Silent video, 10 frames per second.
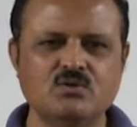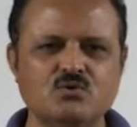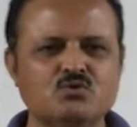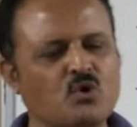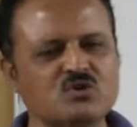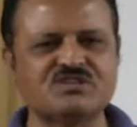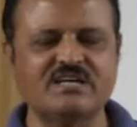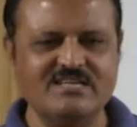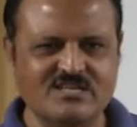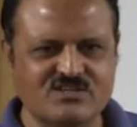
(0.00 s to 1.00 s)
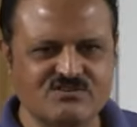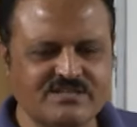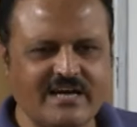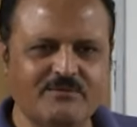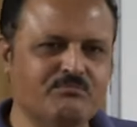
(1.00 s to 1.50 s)
those transactions
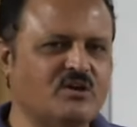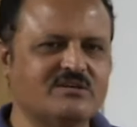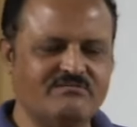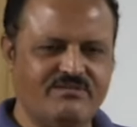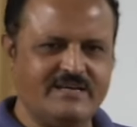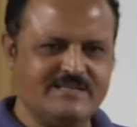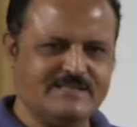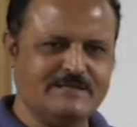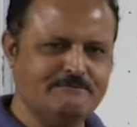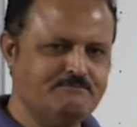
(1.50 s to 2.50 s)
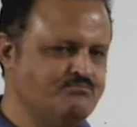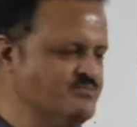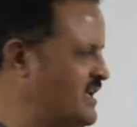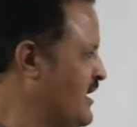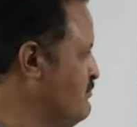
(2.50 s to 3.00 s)
are important for us
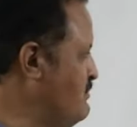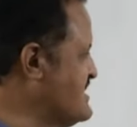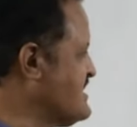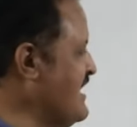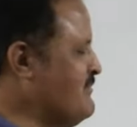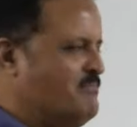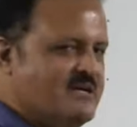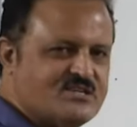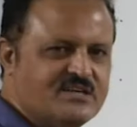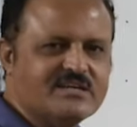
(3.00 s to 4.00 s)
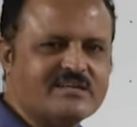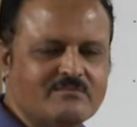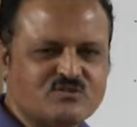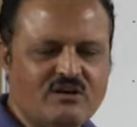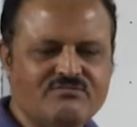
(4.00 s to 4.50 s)
which can be measured in
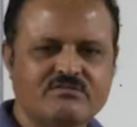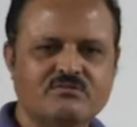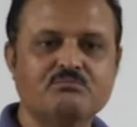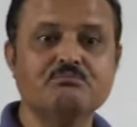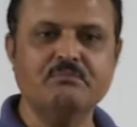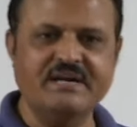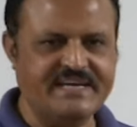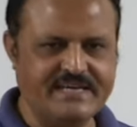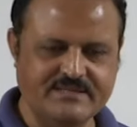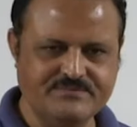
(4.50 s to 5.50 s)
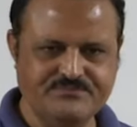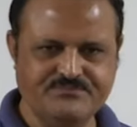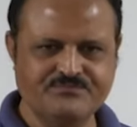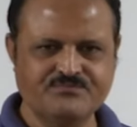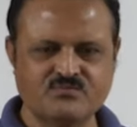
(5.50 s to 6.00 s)
terms of money.
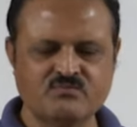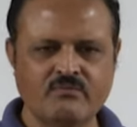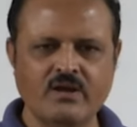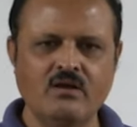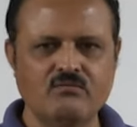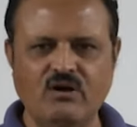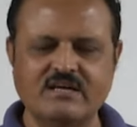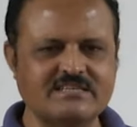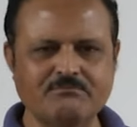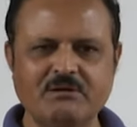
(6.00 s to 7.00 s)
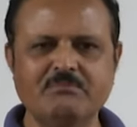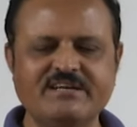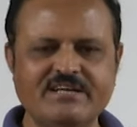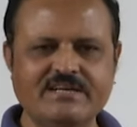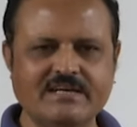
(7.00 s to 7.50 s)
For example,
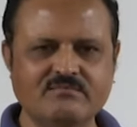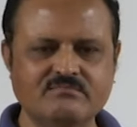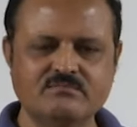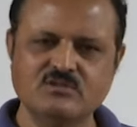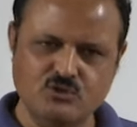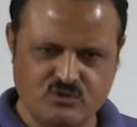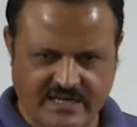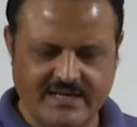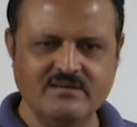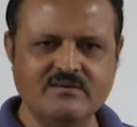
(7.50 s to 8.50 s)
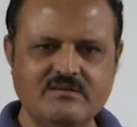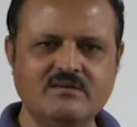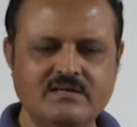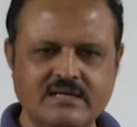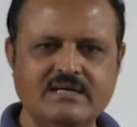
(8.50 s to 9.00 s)
material, you can
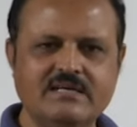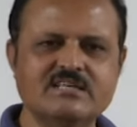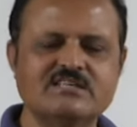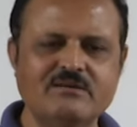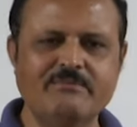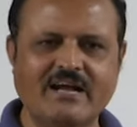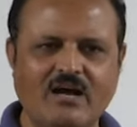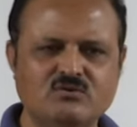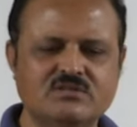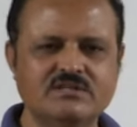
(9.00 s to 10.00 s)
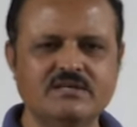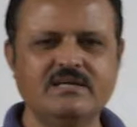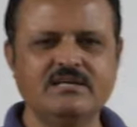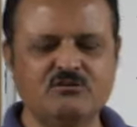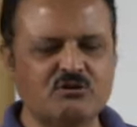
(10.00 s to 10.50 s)
easily make out
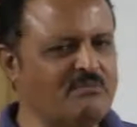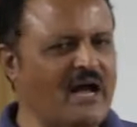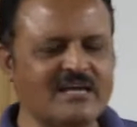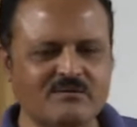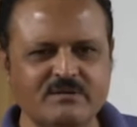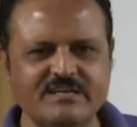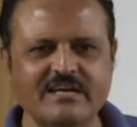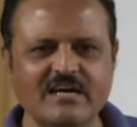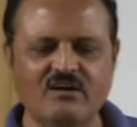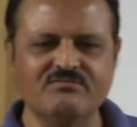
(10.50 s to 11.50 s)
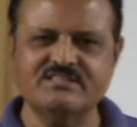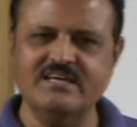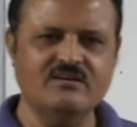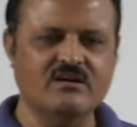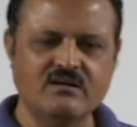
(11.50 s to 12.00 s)
if you are buying a material of
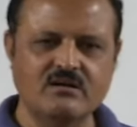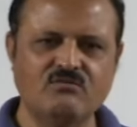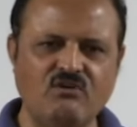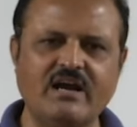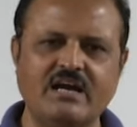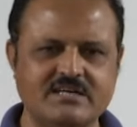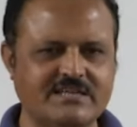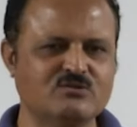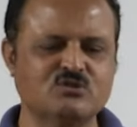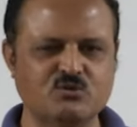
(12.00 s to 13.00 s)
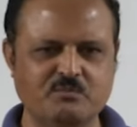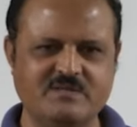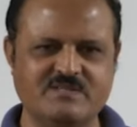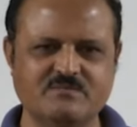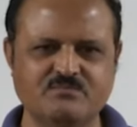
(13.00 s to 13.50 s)
say 100,000
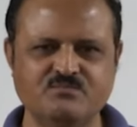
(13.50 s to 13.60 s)
rupees.